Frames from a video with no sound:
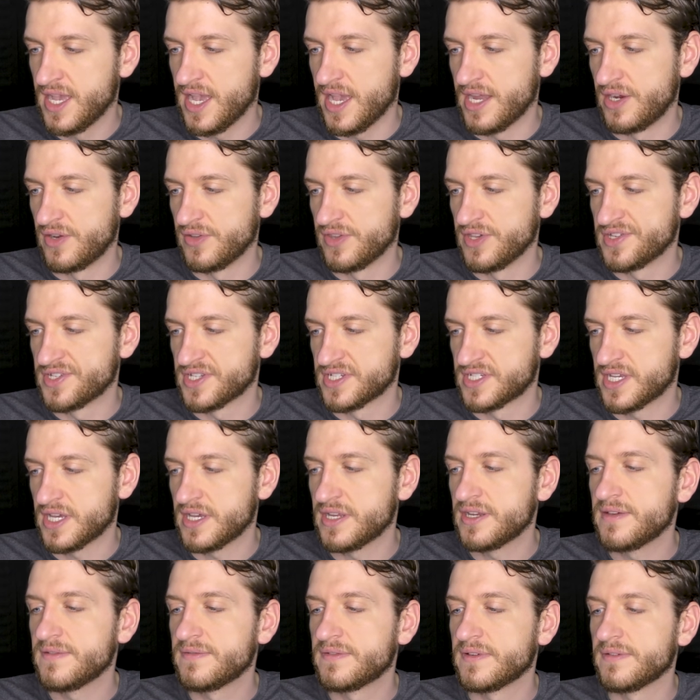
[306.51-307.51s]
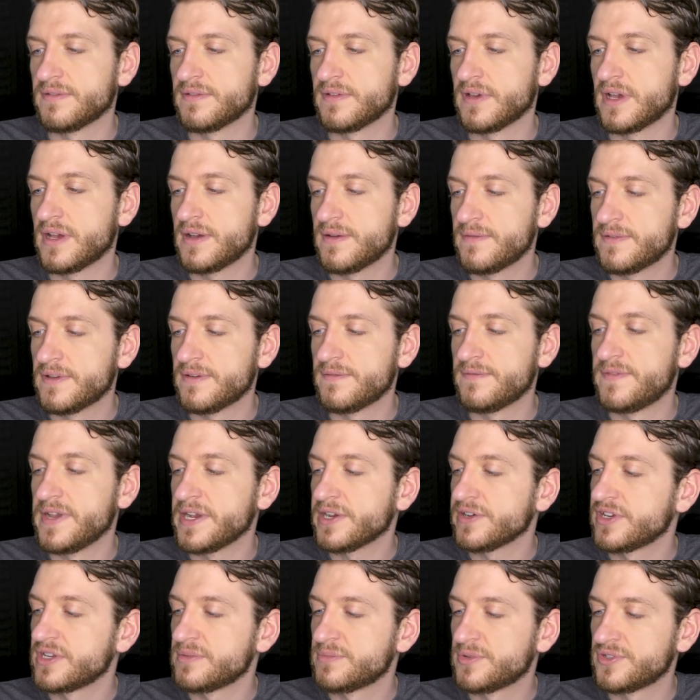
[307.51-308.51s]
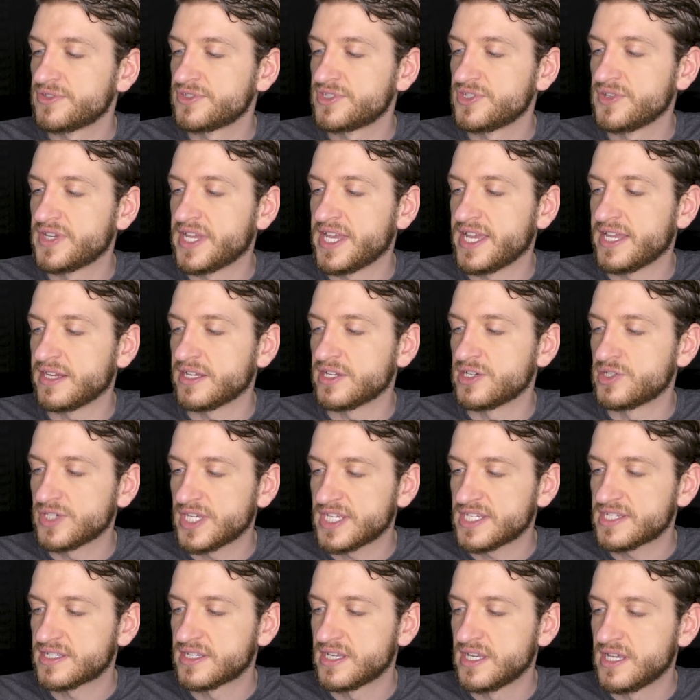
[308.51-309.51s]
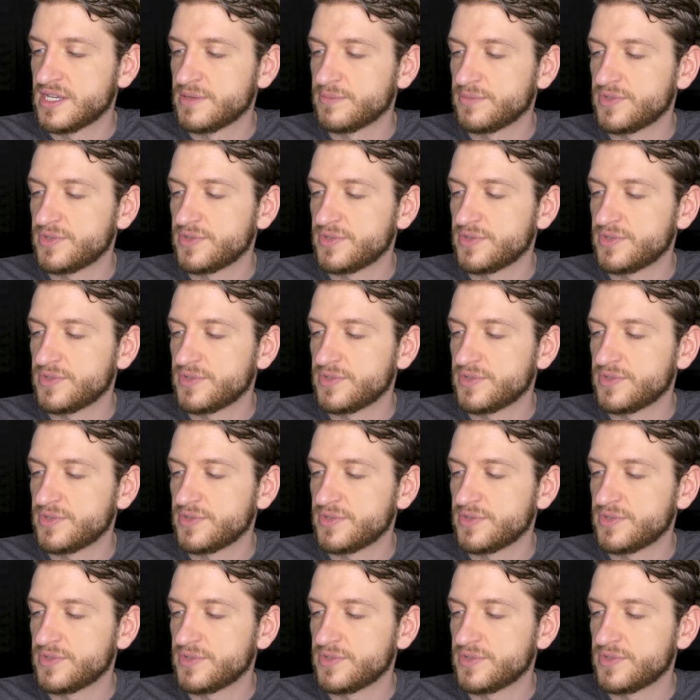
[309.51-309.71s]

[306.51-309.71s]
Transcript: I know there's a ton of, of variables you can't address,